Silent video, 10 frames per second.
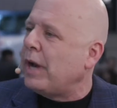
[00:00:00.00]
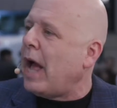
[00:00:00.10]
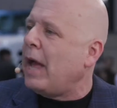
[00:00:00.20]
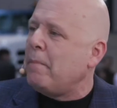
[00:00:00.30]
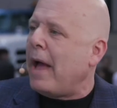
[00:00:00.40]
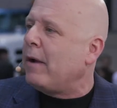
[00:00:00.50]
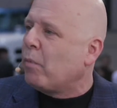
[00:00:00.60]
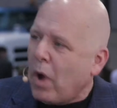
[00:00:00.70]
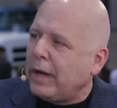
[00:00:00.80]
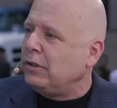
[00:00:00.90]
and I buy
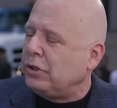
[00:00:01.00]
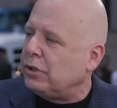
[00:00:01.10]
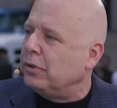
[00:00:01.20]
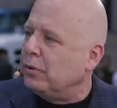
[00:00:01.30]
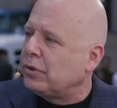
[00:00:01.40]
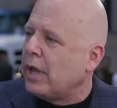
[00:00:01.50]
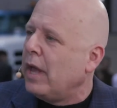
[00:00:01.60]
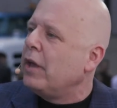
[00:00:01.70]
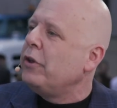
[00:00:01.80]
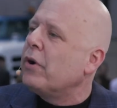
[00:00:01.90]
running shoes,
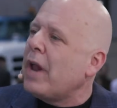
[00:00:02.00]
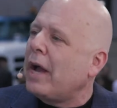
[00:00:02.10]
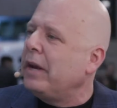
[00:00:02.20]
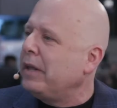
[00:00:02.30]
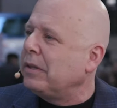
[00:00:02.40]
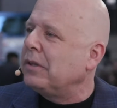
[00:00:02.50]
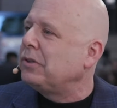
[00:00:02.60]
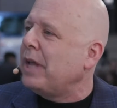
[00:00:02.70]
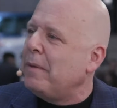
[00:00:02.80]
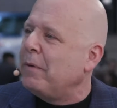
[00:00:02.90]
you're not going to get the
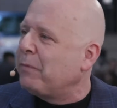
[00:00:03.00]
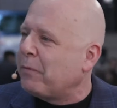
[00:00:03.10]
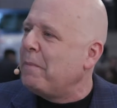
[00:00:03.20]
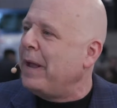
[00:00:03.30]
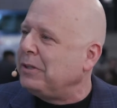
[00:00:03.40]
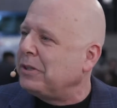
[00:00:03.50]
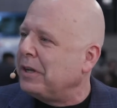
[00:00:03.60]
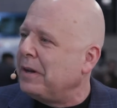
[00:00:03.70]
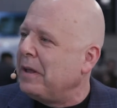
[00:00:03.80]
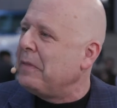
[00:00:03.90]
same
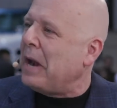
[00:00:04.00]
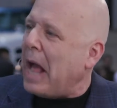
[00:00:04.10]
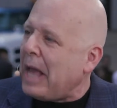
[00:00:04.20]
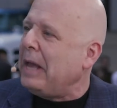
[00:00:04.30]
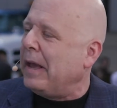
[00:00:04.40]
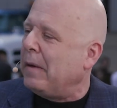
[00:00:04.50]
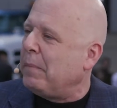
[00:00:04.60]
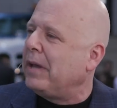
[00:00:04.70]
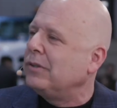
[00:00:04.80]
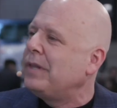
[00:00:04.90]
information that I get,
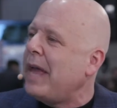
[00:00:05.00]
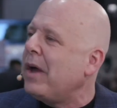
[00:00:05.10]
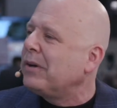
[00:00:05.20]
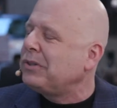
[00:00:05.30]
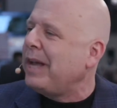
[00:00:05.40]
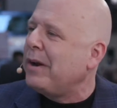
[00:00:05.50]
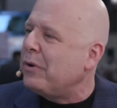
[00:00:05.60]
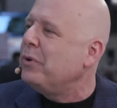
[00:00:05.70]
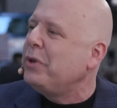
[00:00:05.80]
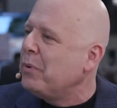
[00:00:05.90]
because they understand
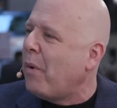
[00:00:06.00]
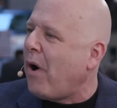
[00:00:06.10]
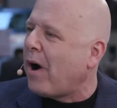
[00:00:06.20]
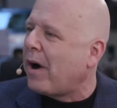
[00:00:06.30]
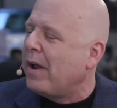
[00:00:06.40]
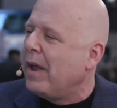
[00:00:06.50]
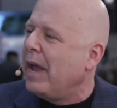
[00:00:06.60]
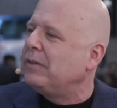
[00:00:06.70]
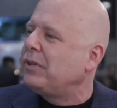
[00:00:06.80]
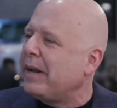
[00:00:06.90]
who you are.
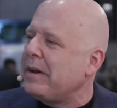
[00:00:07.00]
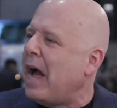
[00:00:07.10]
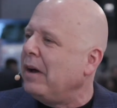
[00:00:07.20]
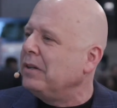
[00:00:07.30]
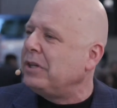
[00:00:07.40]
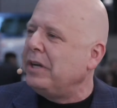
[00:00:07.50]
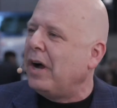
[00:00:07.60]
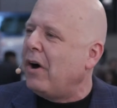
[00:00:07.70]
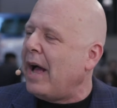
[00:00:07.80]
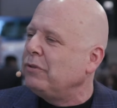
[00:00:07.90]
And technology
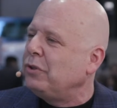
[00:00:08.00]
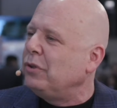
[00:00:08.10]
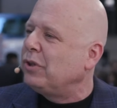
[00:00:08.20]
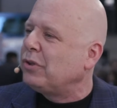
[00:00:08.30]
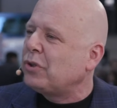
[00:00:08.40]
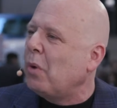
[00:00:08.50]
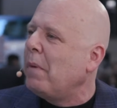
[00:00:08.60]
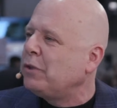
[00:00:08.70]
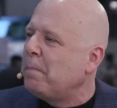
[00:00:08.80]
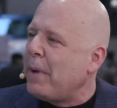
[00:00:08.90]
allows you to so
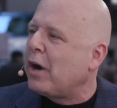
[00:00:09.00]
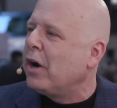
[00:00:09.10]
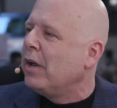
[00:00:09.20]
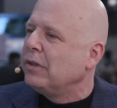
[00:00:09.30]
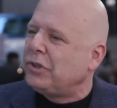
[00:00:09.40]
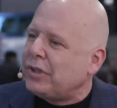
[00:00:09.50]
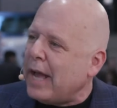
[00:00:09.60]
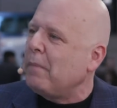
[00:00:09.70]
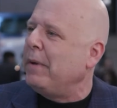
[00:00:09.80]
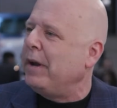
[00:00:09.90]
much better
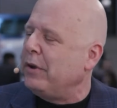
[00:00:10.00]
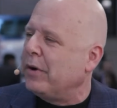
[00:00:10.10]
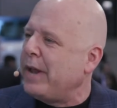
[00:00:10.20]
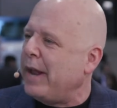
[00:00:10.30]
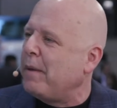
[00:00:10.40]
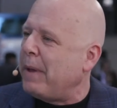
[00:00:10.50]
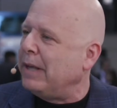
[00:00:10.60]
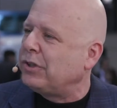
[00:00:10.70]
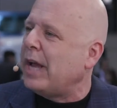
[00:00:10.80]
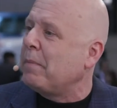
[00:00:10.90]
segment your
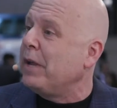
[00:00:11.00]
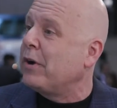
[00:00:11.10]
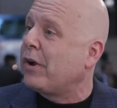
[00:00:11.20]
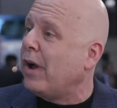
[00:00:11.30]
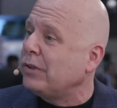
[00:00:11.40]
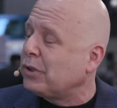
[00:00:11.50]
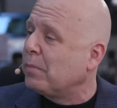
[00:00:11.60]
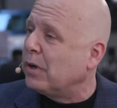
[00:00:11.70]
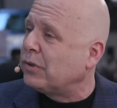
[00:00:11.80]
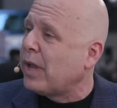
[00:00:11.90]
database, segment your
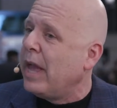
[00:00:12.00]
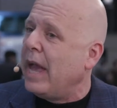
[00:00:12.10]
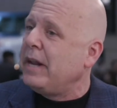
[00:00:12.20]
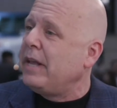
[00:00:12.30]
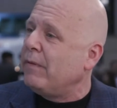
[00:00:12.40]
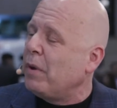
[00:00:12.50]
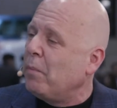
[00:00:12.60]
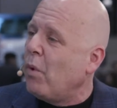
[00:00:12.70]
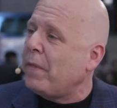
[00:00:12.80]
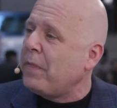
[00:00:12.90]
customers, and give
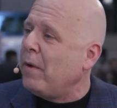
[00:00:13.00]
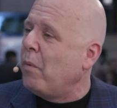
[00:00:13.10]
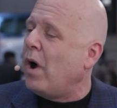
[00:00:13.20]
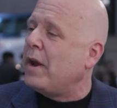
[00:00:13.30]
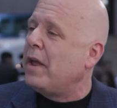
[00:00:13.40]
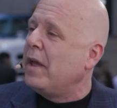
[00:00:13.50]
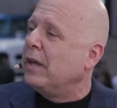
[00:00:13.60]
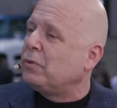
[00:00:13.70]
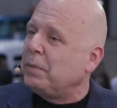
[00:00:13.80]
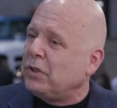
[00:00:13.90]
them what they want,
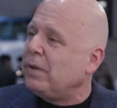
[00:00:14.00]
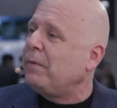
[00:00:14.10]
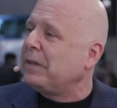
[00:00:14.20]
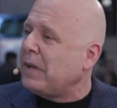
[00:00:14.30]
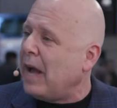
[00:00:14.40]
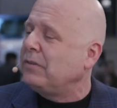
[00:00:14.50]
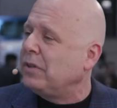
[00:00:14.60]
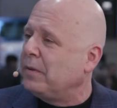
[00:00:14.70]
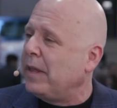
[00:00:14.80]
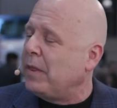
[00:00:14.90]
specific
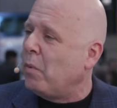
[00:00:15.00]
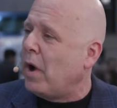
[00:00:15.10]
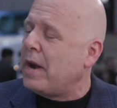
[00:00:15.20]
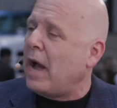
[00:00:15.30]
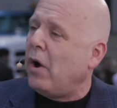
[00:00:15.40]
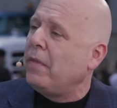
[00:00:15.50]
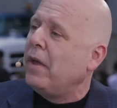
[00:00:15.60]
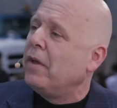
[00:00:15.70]
content that they want. Now on